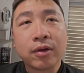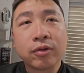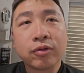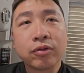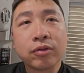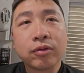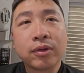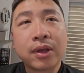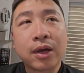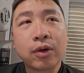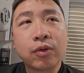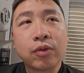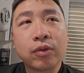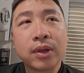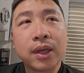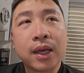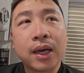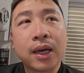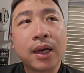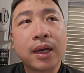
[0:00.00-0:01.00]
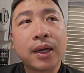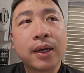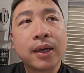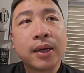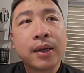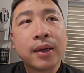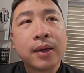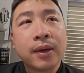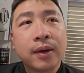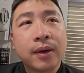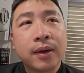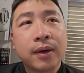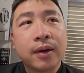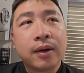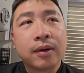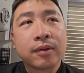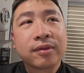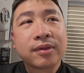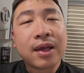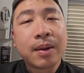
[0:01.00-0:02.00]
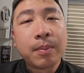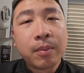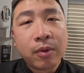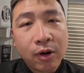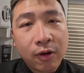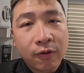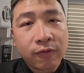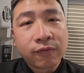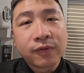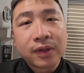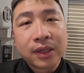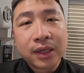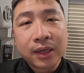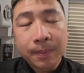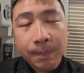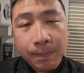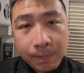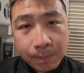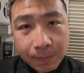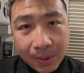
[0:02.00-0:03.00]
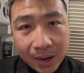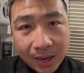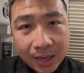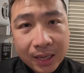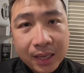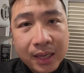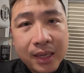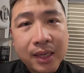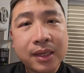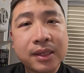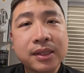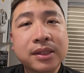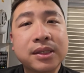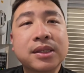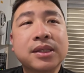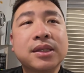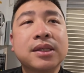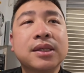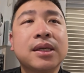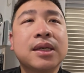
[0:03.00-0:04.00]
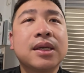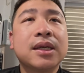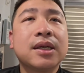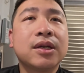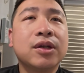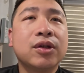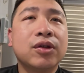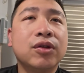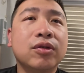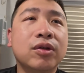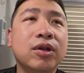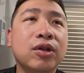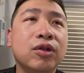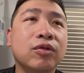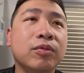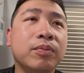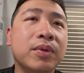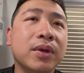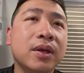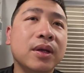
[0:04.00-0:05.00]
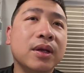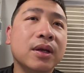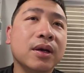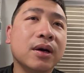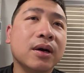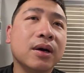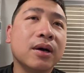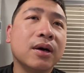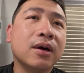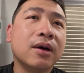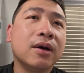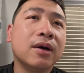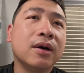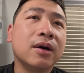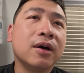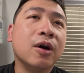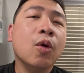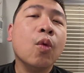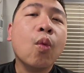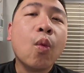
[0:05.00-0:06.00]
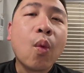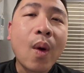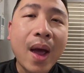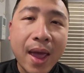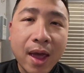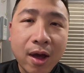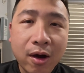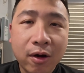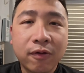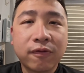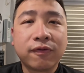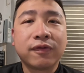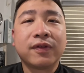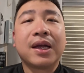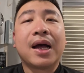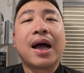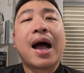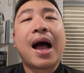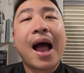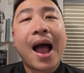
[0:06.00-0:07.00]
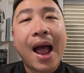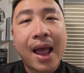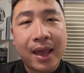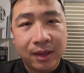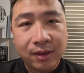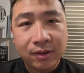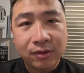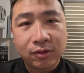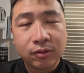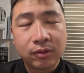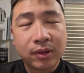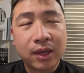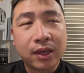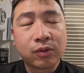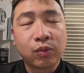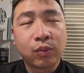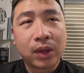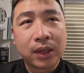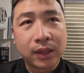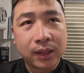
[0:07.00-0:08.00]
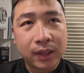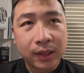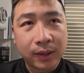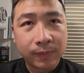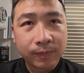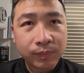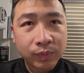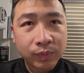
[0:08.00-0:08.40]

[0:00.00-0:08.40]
And also Nagoya, some of the parkings you need to be aware of the height. So that's one thing.